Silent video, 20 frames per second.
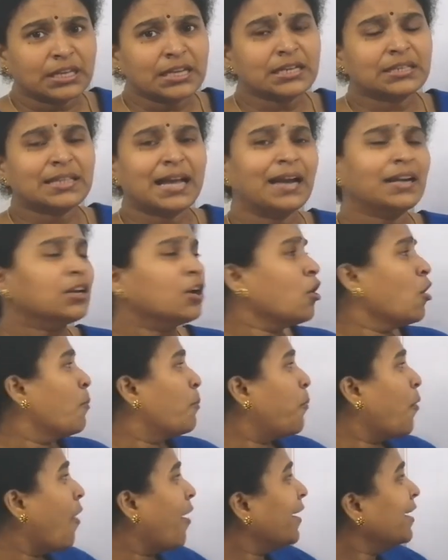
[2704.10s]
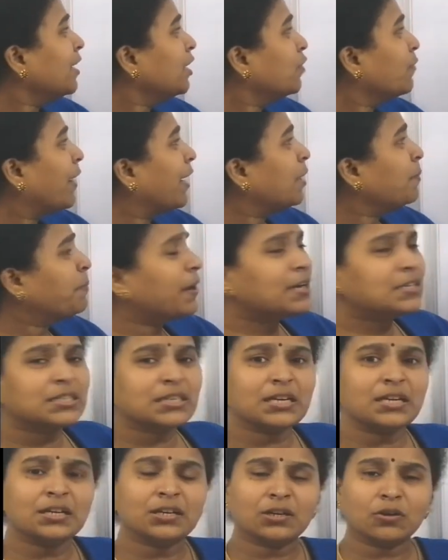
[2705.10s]
think that
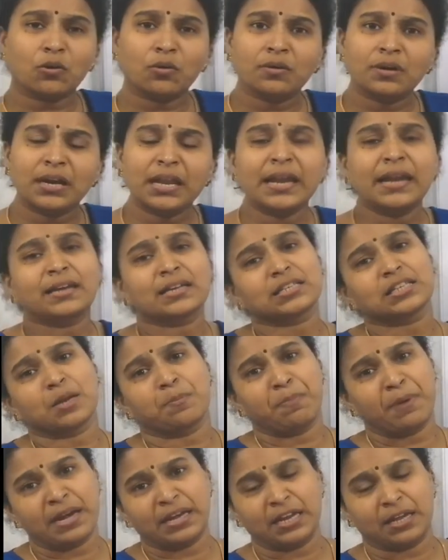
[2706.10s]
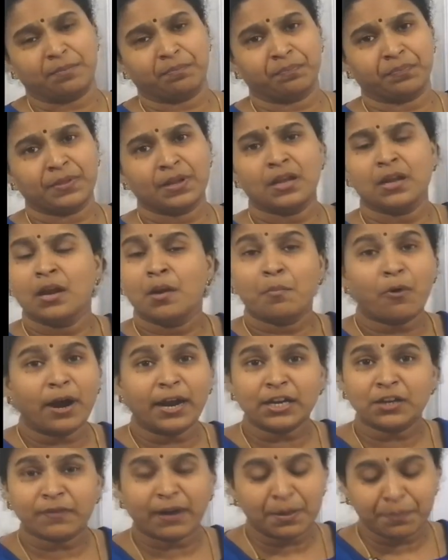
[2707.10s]
0.1% only it is repeating.
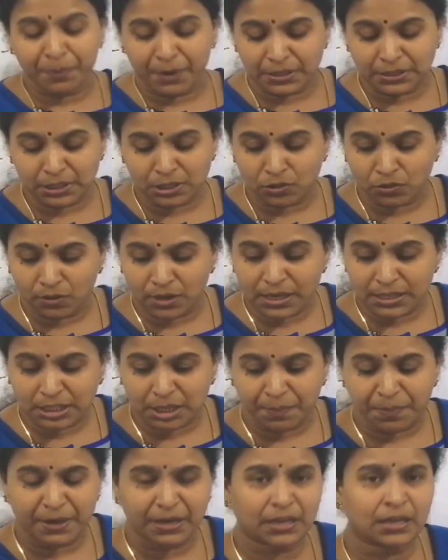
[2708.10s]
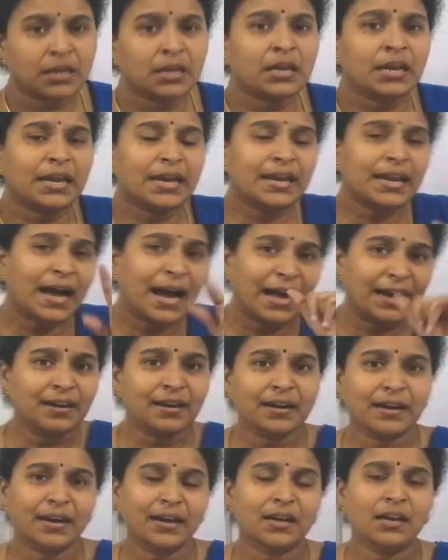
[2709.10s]
0.1% only is repeating. In
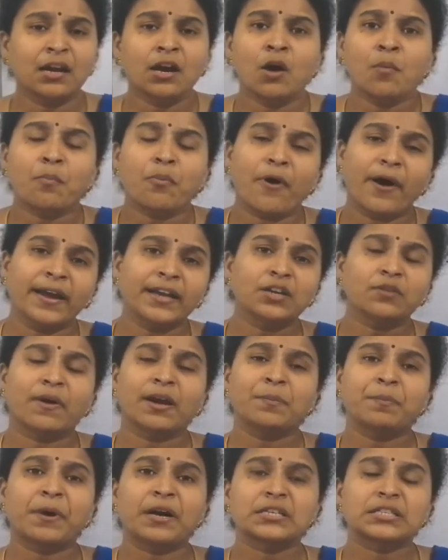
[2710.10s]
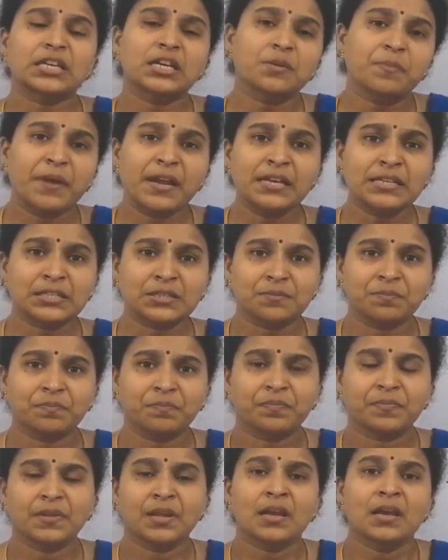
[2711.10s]
100, 0.1% means
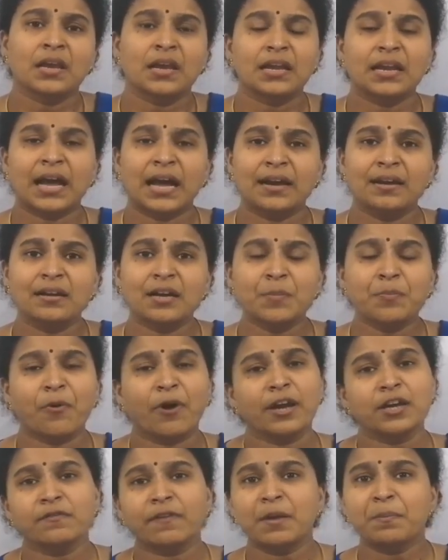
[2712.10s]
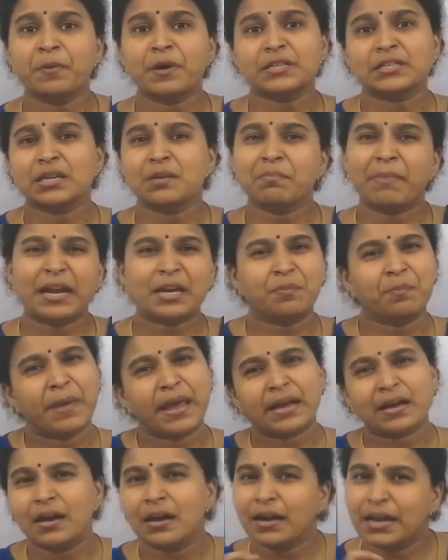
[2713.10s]
in 100, 0.1% might
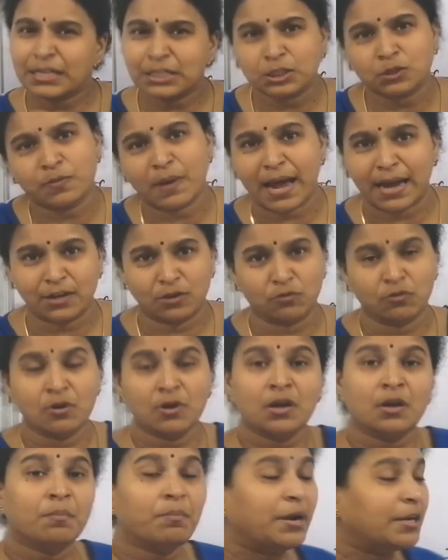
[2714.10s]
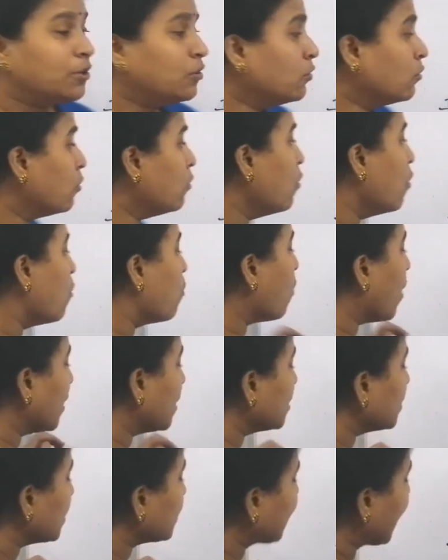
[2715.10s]
make a less value. But you know, what is the